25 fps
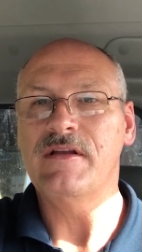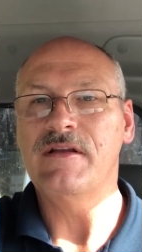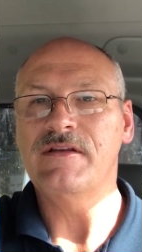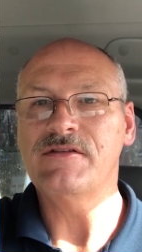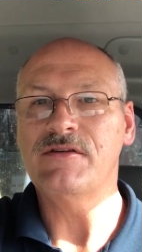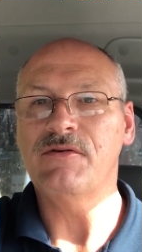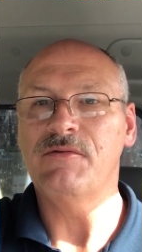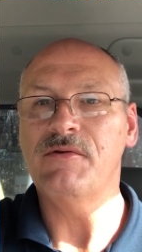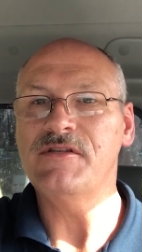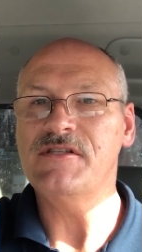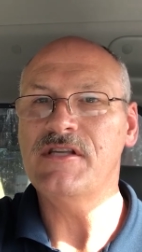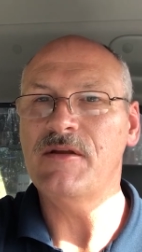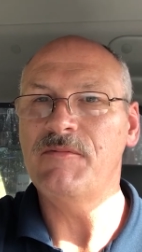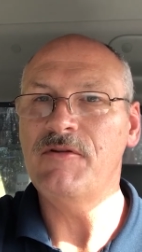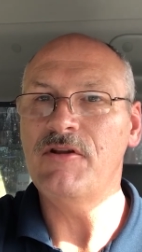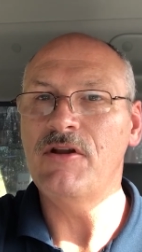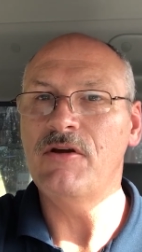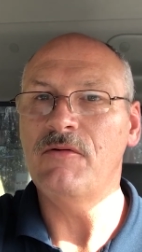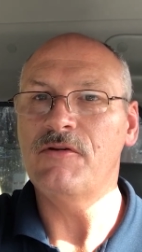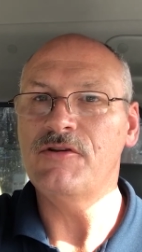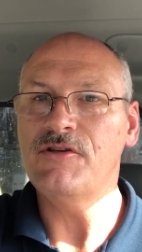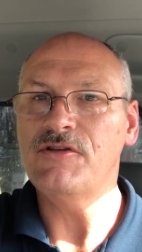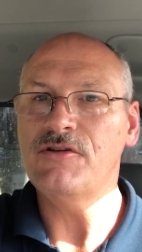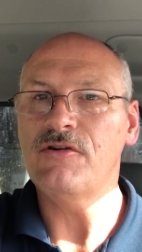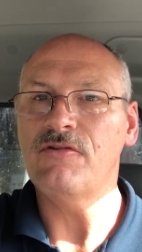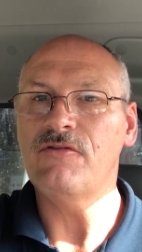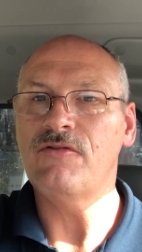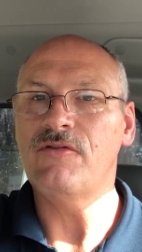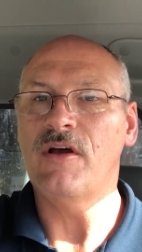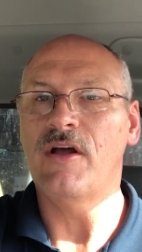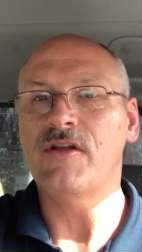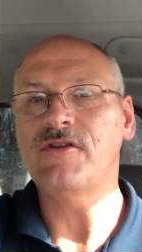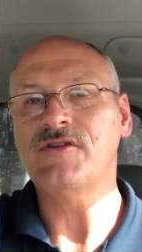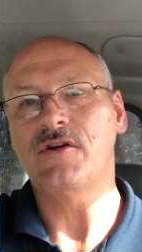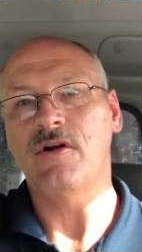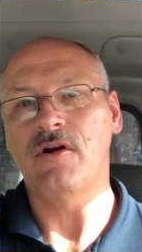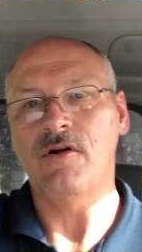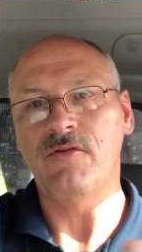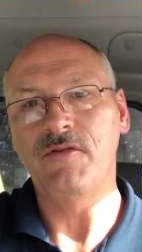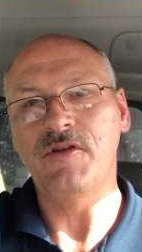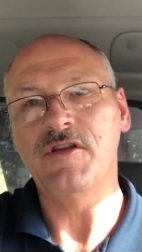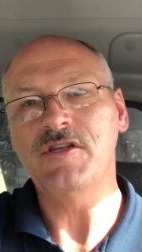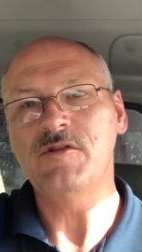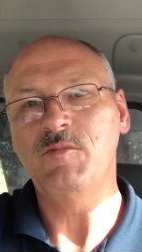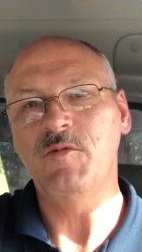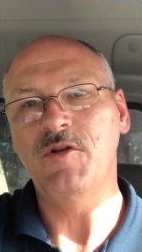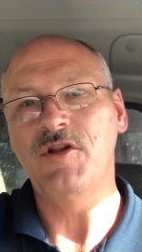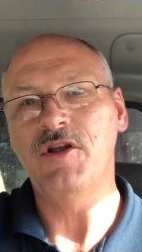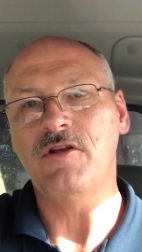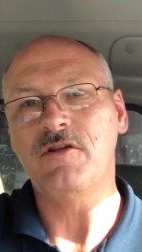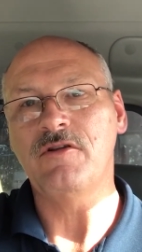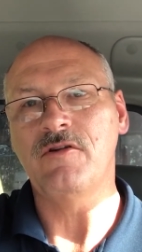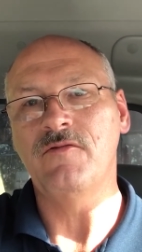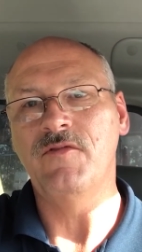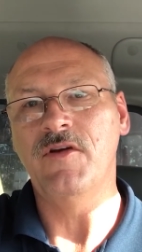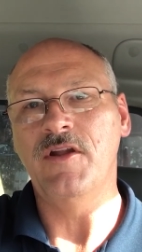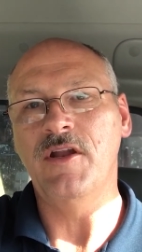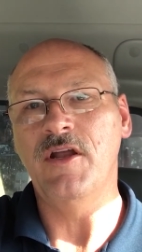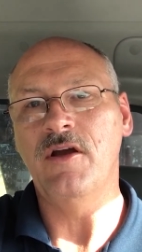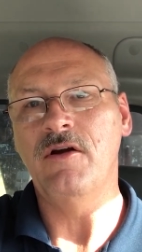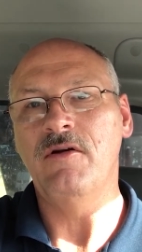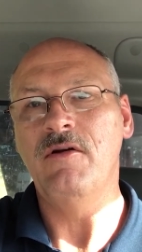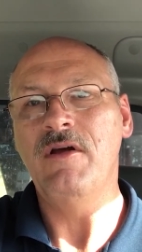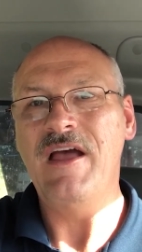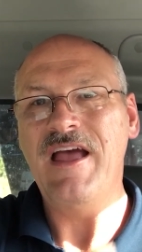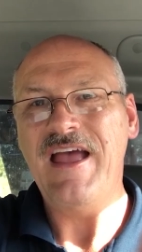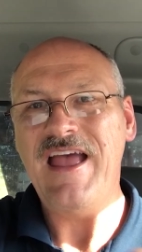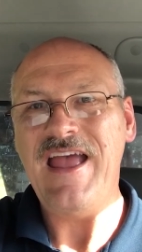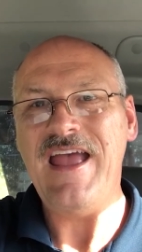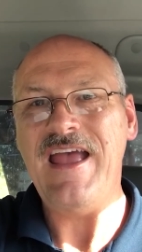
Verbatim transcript: As always, let me know what your thoughts are on this particular video